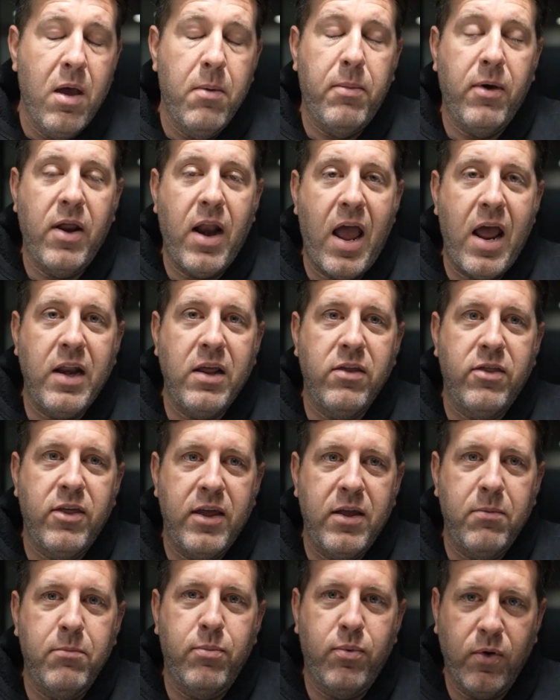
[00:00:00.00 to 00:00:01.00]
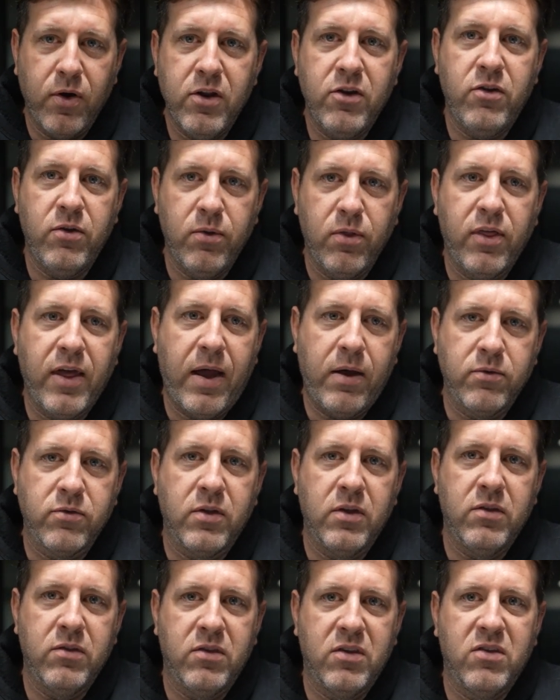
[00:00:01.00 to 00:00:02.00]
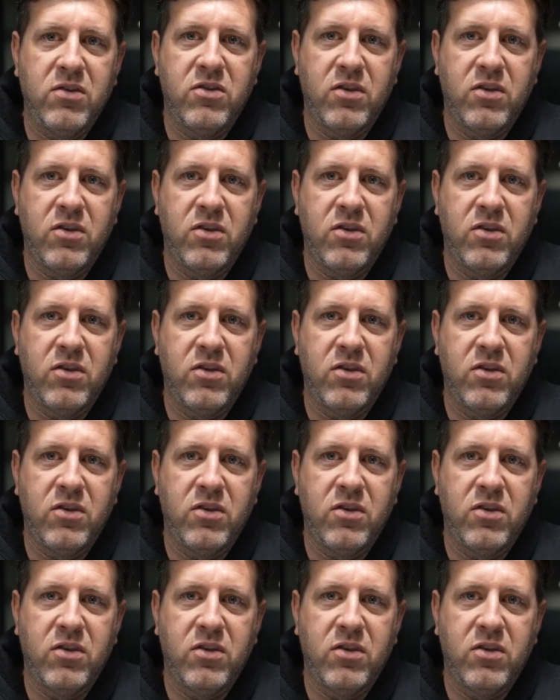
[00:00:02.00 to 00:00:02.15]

But anything pre-2000s is